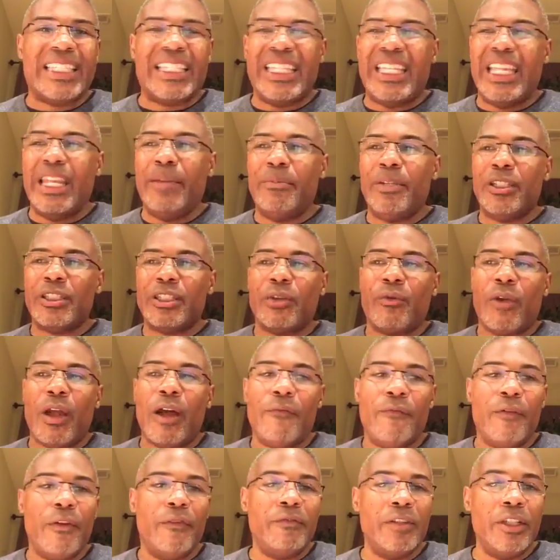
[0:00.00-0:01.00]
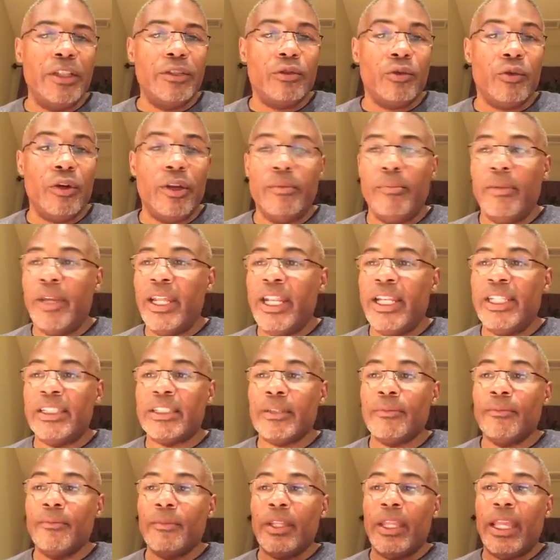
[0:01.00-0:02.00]
to keep this around 15, 20 minutes.
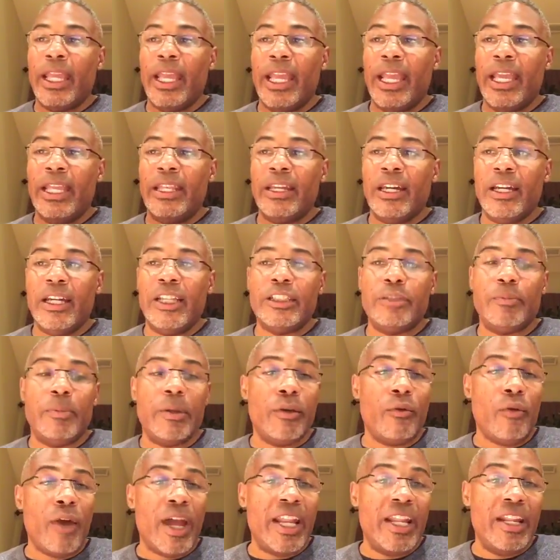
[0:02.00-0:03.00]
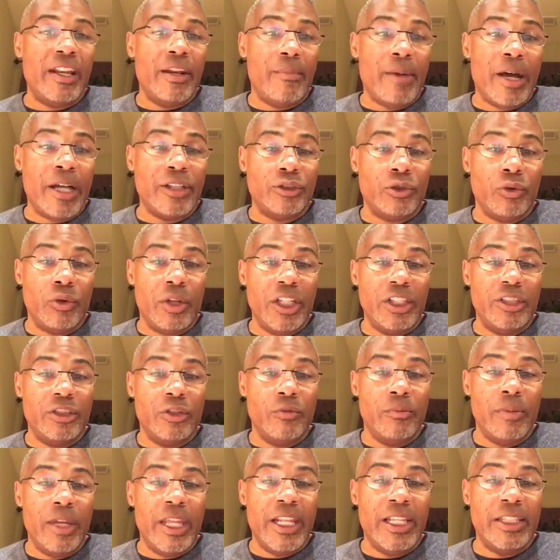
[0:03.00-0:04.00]
And it's been right at about 22
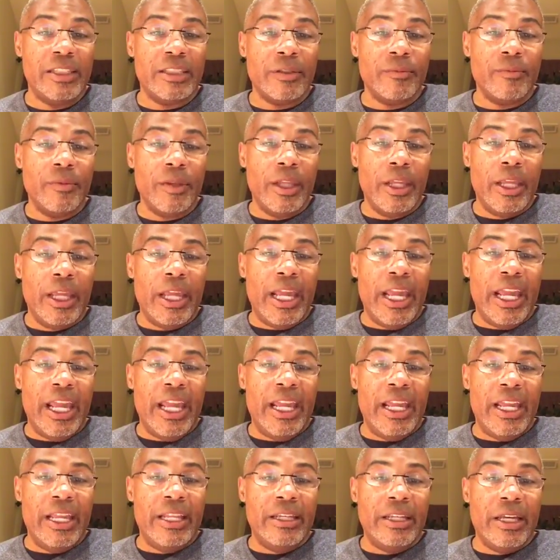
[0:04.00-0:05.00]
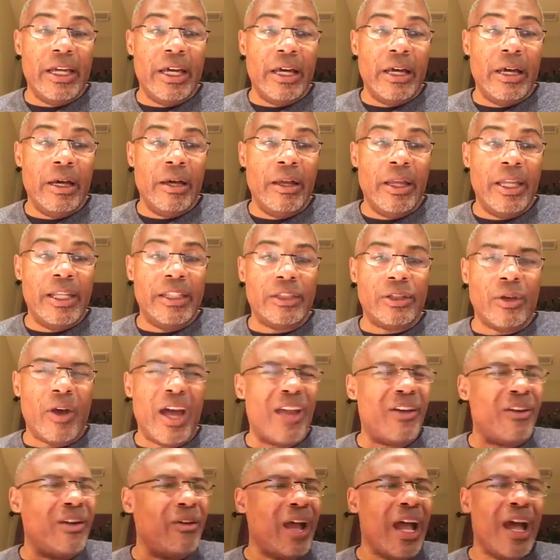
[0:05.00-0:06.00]
minutes. And so I
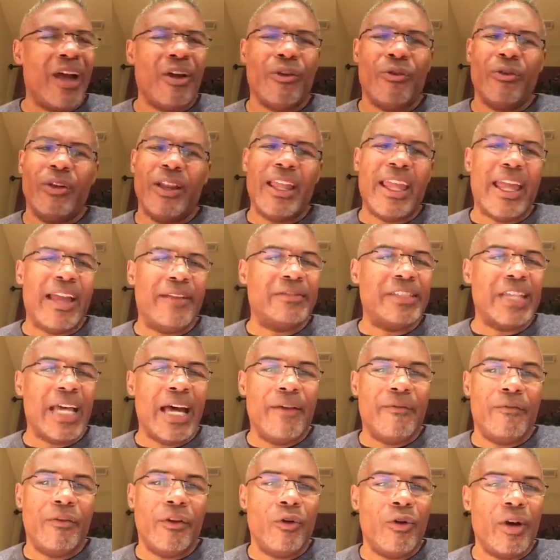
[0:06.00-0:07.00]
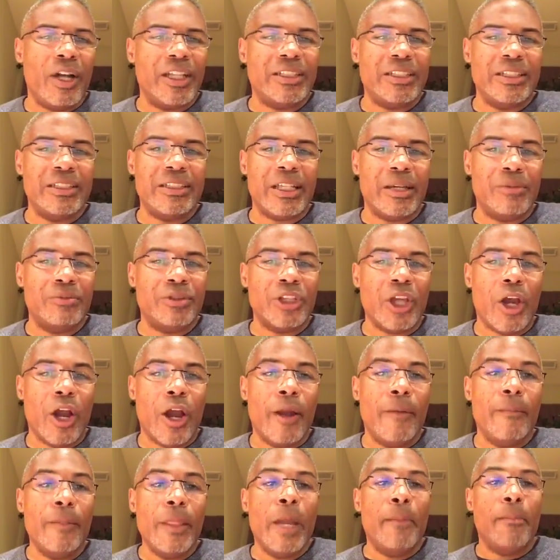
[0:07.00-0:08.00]
don't really have time for questions. I'm
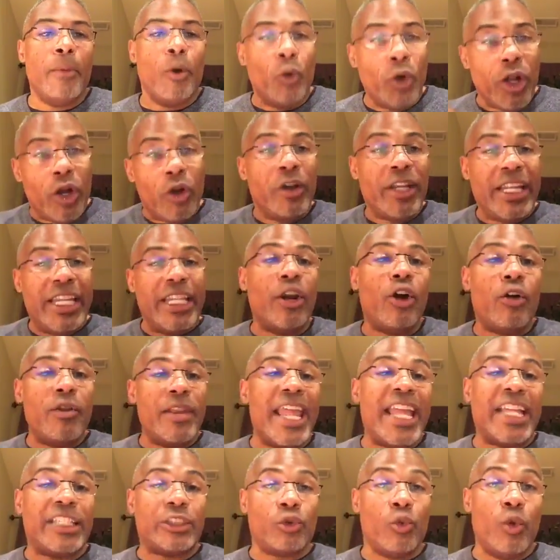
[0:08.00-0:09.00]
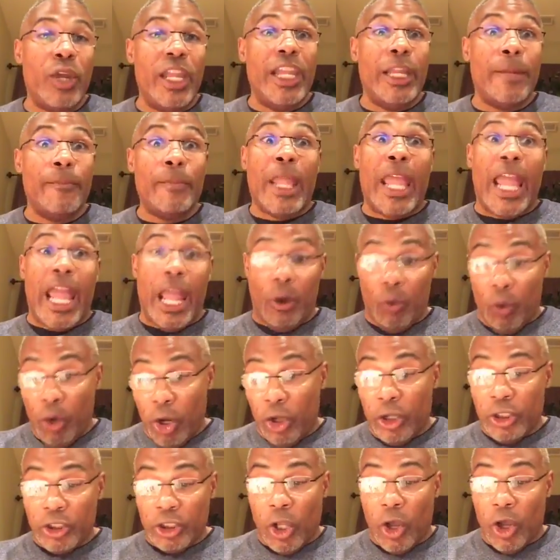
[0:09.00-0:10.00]
sorry. But we're going to get on next week, and we're
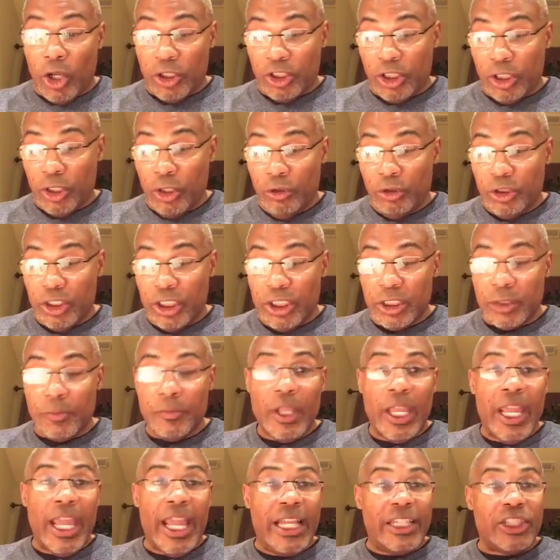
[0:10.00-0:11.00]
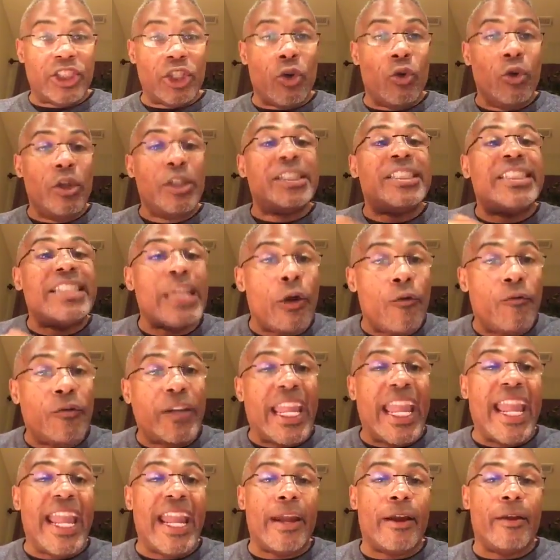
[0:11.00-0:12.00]
going to talk solutions. And so
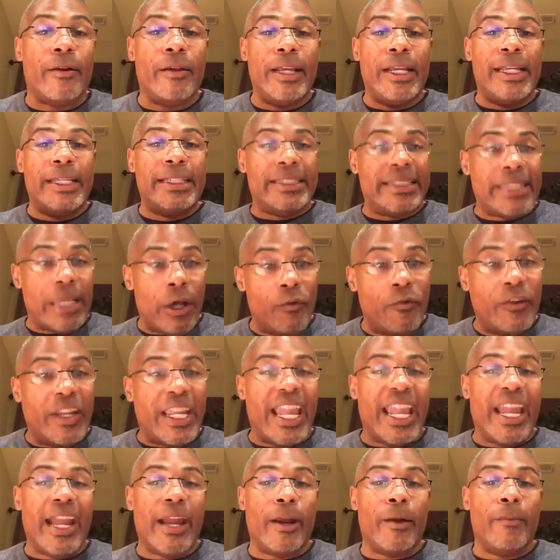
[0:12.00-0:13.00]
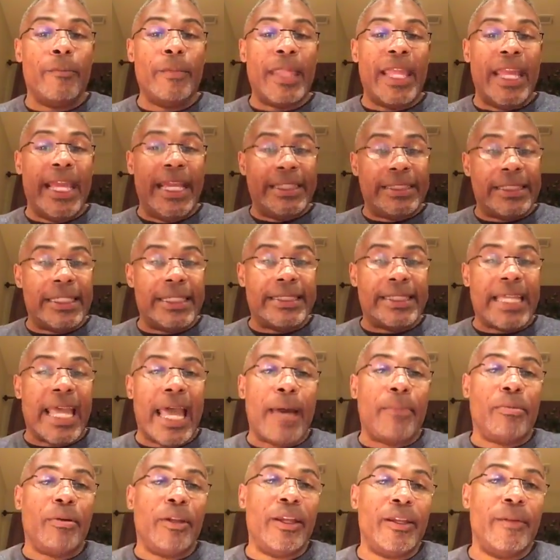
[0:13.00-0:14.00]
self-care is the
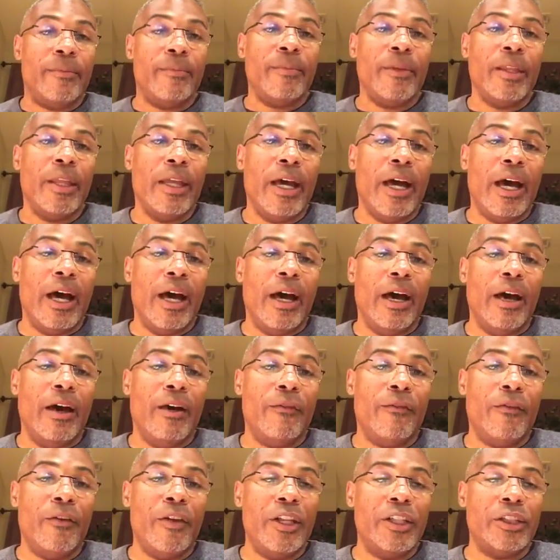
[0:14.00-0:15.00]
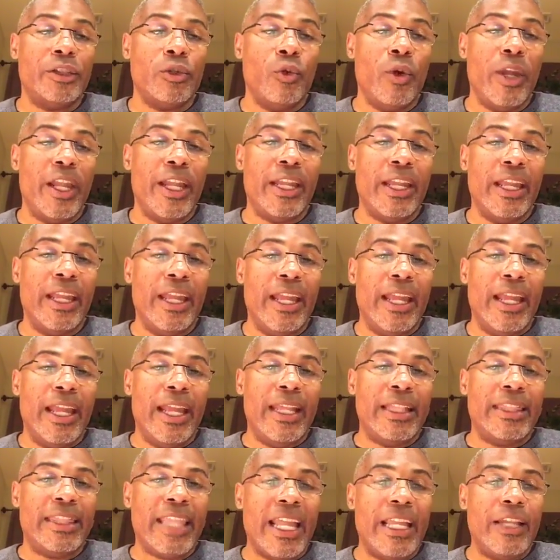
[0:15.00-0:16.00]
tablet for this week.
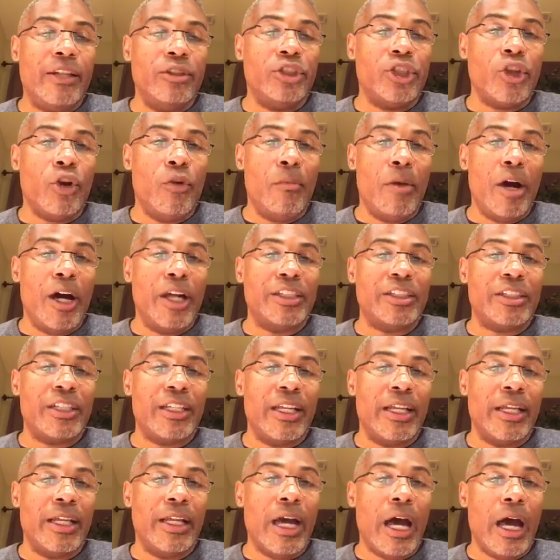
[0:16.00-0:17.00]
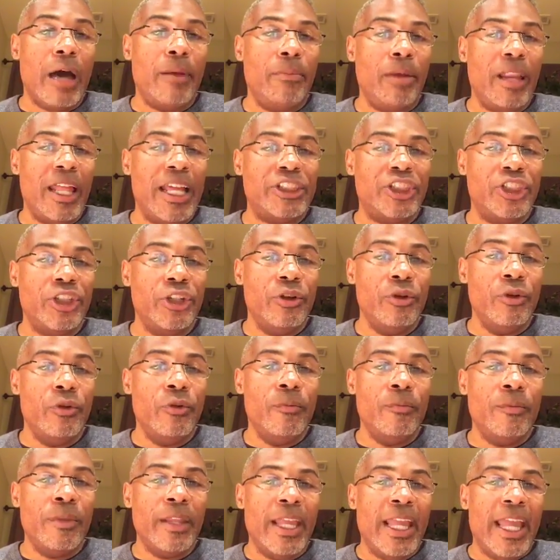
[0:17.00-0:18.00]
And thank you so much. And God bless you.
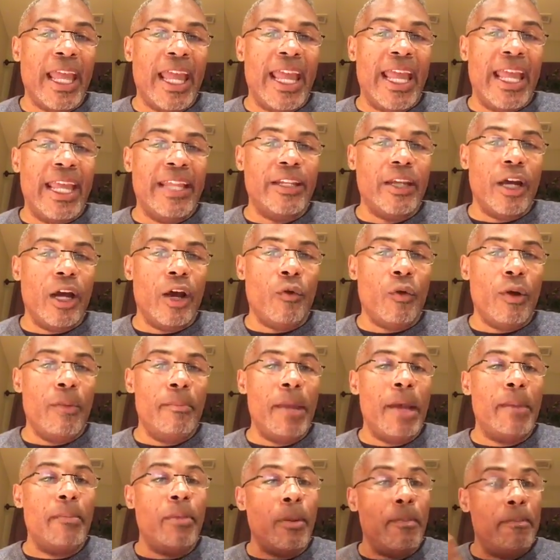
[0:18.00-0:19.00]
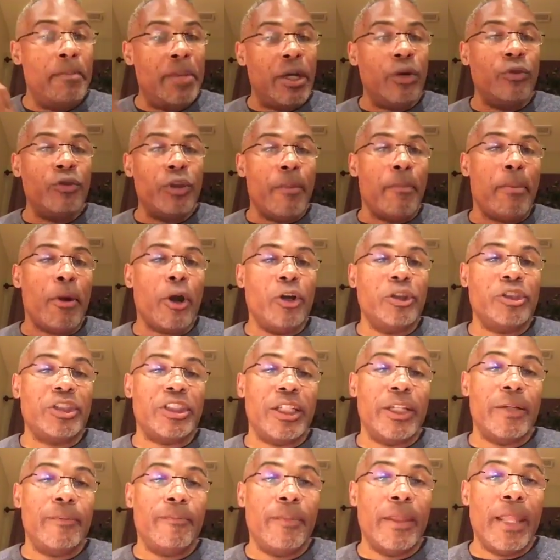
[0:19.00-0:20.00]
And remember, build a
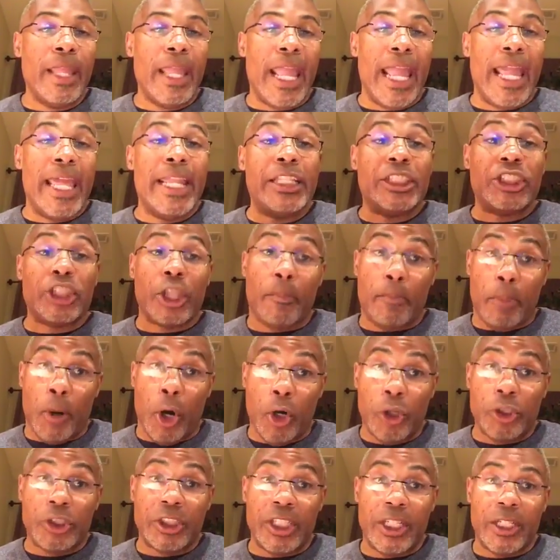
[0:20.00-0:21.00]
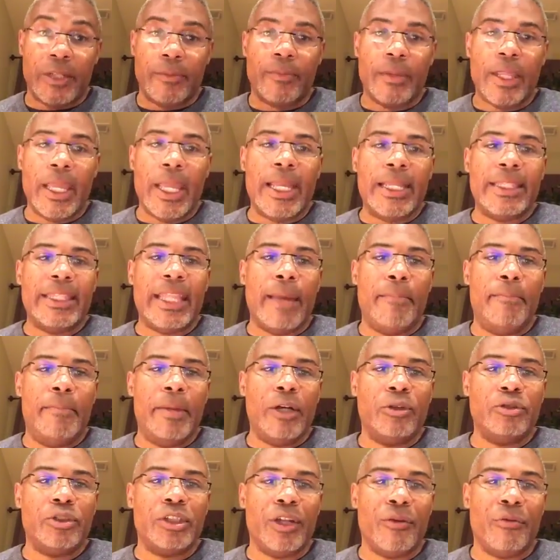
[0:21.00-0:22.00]
person. And it's the person that
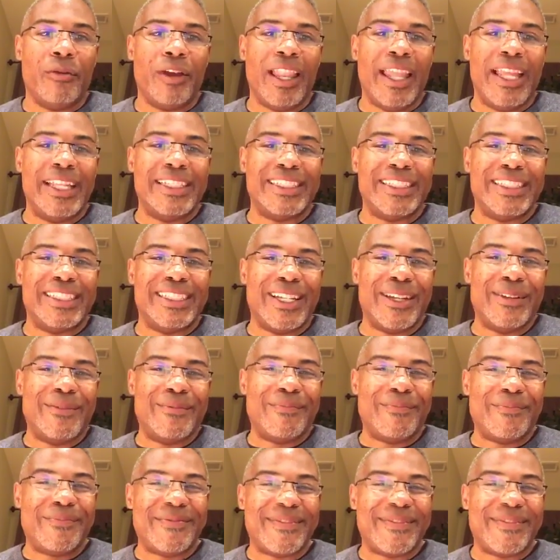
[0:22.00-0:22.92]
builds the relationship.